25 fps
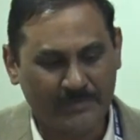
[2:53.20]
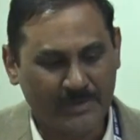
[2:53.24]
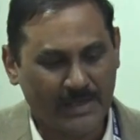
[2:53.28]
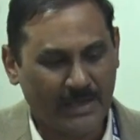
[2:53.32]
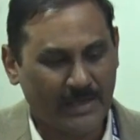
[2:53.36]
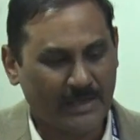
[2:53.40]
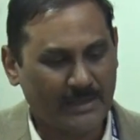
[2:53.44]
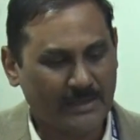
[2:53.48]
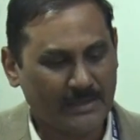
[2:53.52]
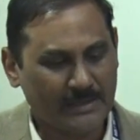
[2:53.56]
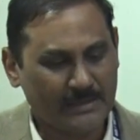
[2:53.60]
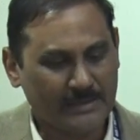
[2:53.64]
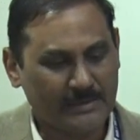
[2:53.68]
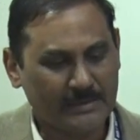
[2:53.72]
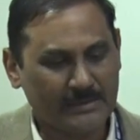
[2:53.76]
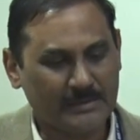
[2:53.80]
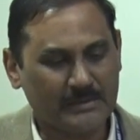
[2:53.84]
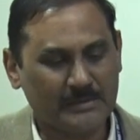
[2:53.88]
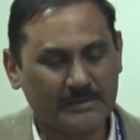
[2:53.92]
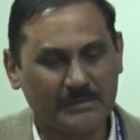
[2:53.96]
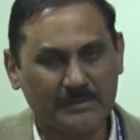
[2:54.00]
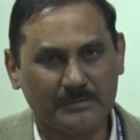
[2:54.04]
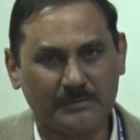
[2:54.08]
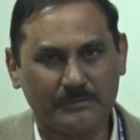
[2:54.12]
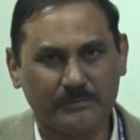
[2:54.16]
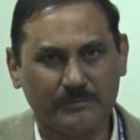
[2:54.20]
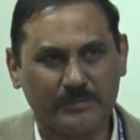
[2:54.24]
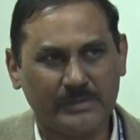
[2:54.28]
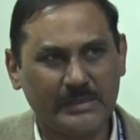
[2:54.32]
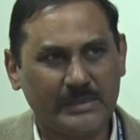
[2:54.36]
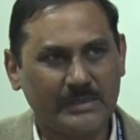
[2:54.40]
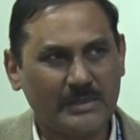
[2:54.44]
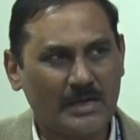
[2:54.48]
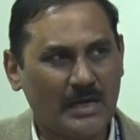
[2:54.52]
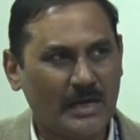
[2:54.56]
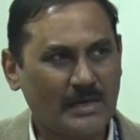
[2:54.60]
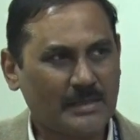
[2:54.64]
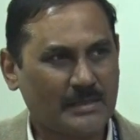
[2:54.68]
And we
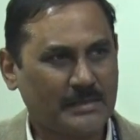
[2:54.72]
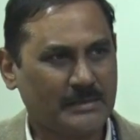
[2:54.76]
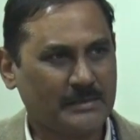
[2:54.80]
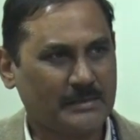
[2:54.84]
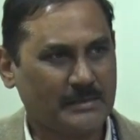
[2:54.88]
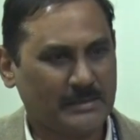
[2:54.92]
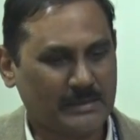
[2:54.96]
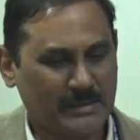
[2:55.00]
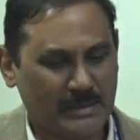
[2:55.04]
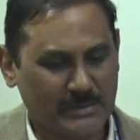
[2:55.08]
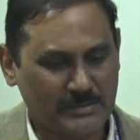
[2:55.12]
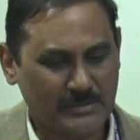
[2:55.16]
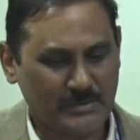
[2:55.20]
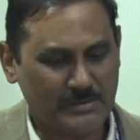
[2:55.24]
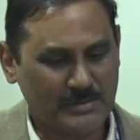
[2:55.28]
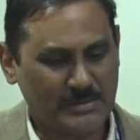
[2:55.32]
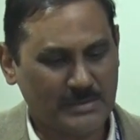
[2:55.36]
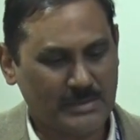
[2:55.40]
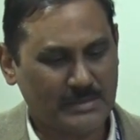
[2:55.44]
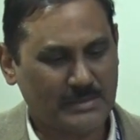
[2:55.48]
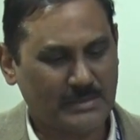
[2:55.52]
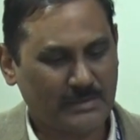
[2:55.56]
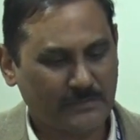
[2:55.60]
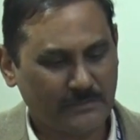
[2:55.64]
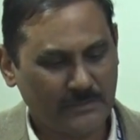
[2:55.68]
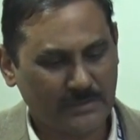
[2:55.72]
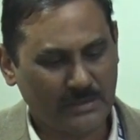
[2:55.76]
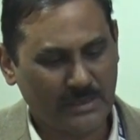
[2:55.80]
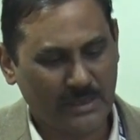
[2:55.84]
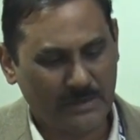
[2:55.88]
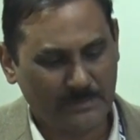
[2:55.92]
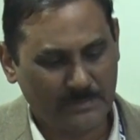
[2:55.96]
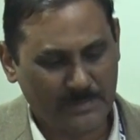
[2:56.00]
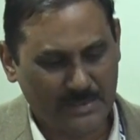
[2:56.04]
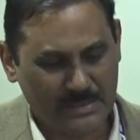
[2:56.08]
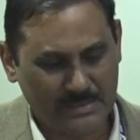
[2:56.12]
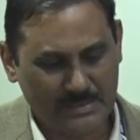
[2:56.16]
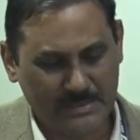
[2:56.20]
got associated with the
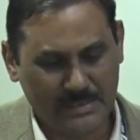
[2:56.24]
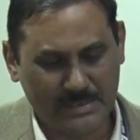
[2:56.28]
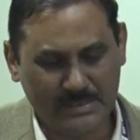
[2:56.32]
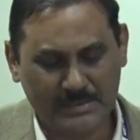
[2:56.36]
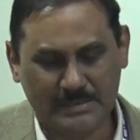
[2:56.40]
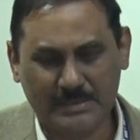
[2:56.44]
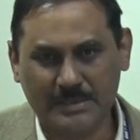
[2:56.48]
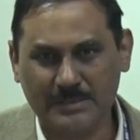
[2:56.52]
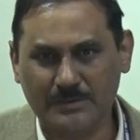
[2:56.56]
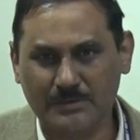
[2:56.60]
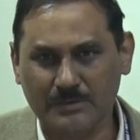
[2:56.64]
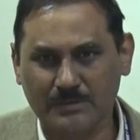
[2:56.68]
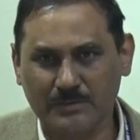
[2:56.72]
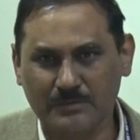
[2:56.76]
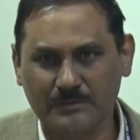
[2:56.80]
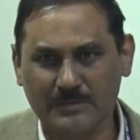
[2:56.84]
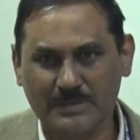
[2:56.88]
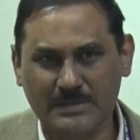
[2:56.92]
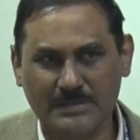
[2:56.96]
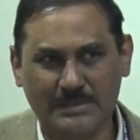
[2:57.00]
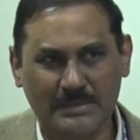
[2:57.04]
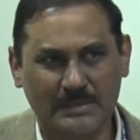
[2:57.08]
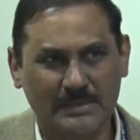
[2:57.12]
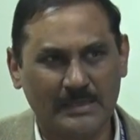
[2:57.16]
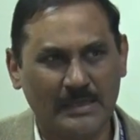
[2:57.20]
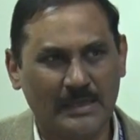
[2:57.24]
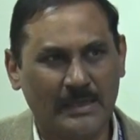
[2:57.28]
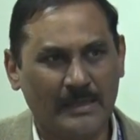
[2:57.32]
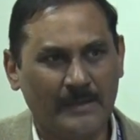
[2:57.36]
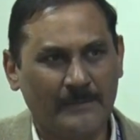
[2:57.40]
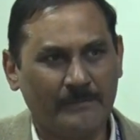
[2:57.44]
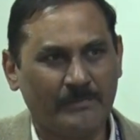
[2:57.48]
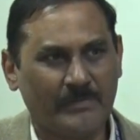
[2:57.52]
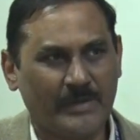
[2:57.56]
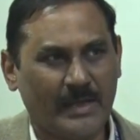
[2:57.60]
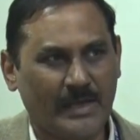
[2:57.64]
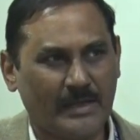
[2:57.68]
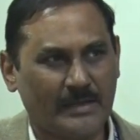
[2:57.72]
Operation Eyesight Universal,
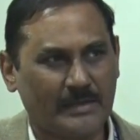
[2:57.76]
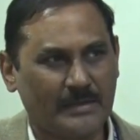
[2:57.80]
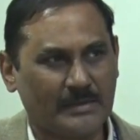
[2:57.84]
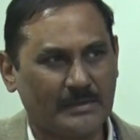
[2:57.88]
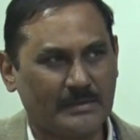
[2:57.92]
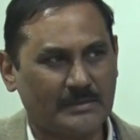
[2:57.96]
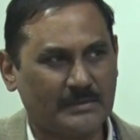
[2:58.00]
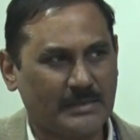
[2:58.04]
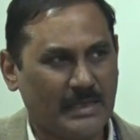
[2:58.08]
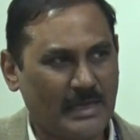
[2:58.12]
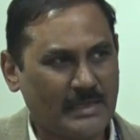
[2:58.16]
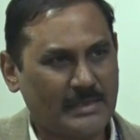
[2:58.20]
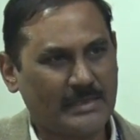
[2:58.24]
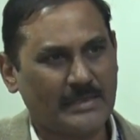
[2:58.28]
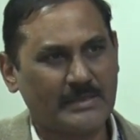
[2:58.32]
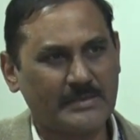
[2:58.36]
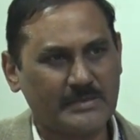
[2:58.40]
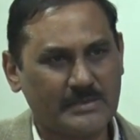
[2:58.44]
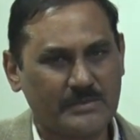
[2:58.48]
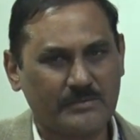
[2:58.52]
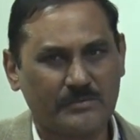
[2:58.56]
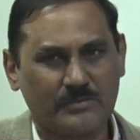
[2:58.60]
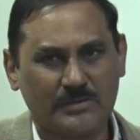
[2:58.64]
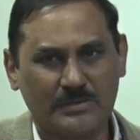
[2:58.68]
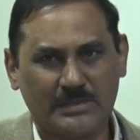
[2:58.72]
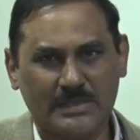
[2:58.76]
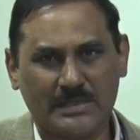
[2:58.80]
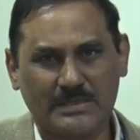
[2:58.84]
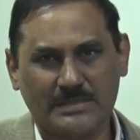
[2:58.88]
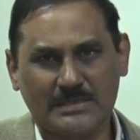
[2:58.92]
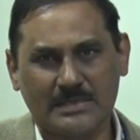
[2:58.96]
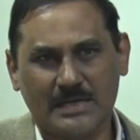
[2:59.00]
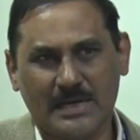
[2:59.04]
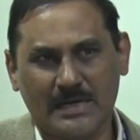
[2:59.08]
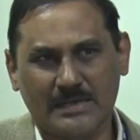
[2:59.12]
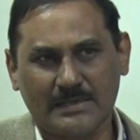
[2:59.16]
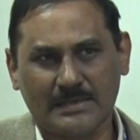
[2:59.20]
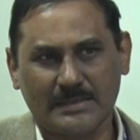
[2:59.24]
and that NGO, they
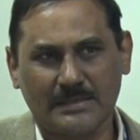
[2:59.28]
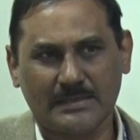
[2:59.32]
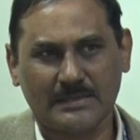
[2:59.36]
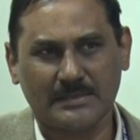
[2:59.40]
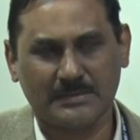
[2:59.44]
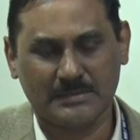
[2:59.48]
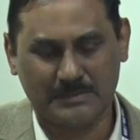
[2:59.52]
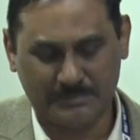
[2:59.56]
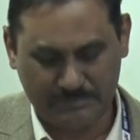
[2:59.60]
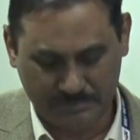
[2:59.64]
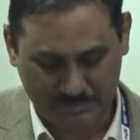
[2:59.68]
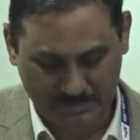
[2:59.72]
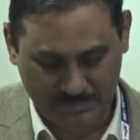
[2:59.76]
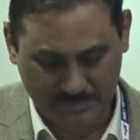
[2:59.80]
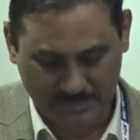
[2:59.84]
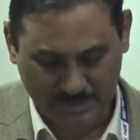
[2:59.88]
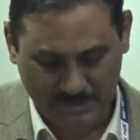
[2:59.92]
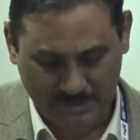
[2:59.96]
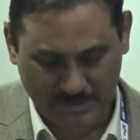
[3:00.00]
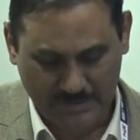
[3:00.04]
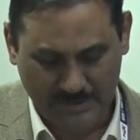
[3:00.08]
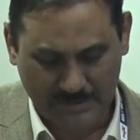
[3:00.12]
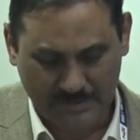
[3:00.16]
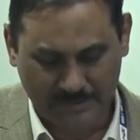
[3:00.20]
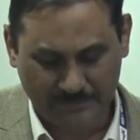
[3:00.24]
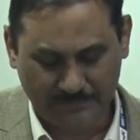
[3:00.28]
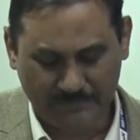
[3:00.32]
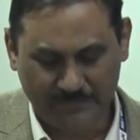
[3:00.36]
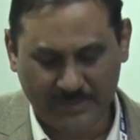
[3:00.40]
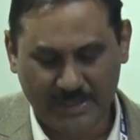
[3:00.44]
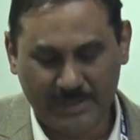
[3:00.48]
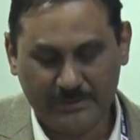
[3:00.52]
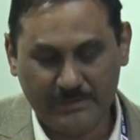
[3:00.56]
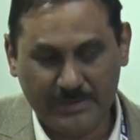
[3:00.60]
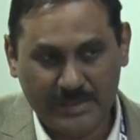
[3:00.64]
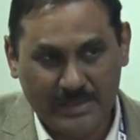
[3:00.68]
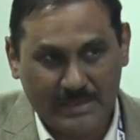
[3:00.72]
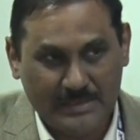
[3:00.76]
started
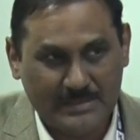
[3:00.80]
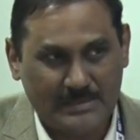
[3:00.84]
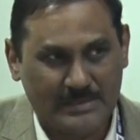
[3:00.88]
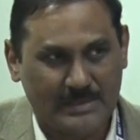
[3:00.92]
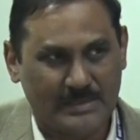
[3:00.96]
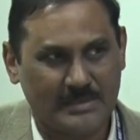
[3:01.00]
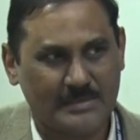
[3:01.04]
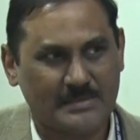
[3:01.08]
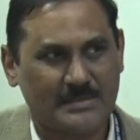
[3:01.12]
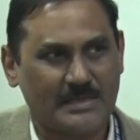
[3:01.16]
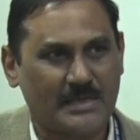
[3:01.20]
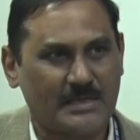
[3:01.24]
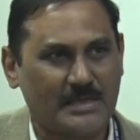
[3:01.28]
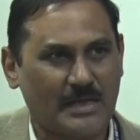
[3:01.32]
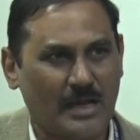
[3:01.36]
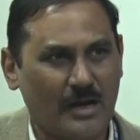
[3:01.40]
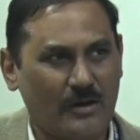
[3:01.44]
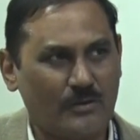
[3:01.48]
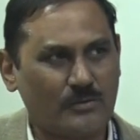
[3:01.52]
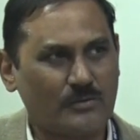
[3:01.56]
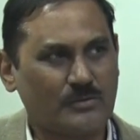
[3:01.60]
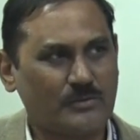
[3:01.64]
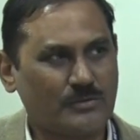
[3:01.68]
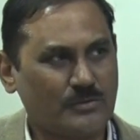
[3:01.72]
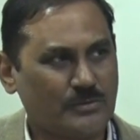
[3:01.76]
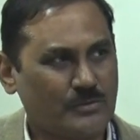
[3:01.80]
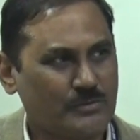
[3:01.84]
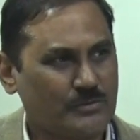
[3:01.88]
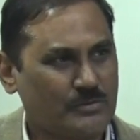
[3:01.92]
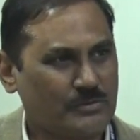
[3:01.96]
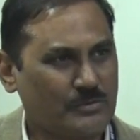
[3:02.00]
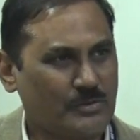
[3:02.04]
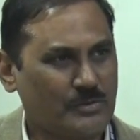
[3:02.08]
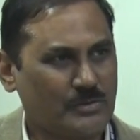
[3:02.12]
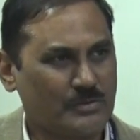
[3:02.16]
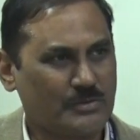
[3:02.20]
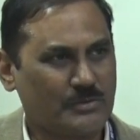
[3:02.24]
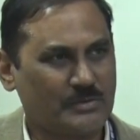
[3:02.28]
giving us the insight how to
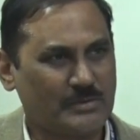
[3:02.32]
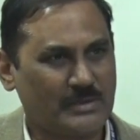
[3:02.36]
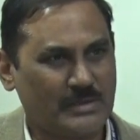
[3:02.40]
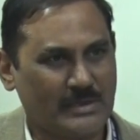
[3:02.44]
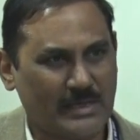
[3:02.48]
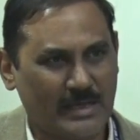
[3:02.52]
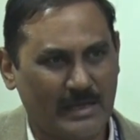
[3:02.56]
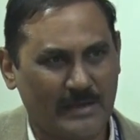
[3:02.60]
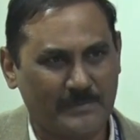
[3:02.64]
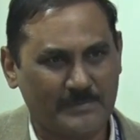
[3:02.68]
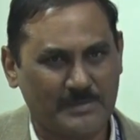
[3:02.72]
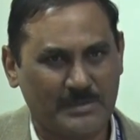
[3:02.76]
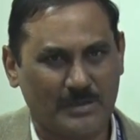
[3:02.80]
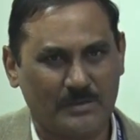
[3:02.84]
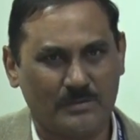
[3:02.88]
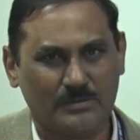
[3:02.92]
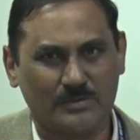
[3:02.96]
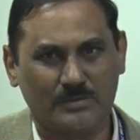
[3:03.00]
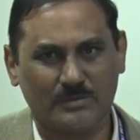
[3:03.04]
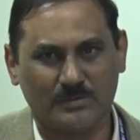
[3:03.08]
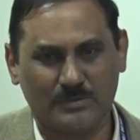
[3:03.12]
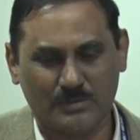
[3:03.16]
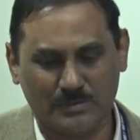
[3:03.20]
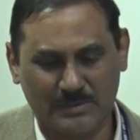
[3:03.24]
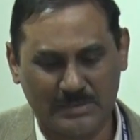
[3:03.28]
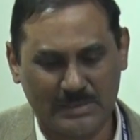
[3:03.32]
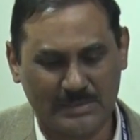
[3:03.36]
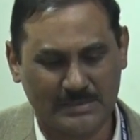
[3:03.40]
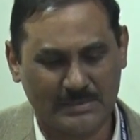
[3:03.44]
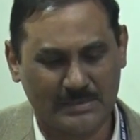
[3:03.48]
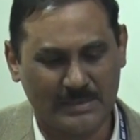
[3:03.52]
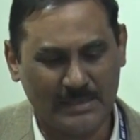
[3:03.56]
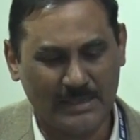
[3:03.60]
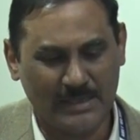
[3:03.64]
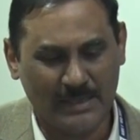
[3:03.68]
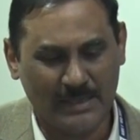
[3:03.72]
go to the camps, how to do this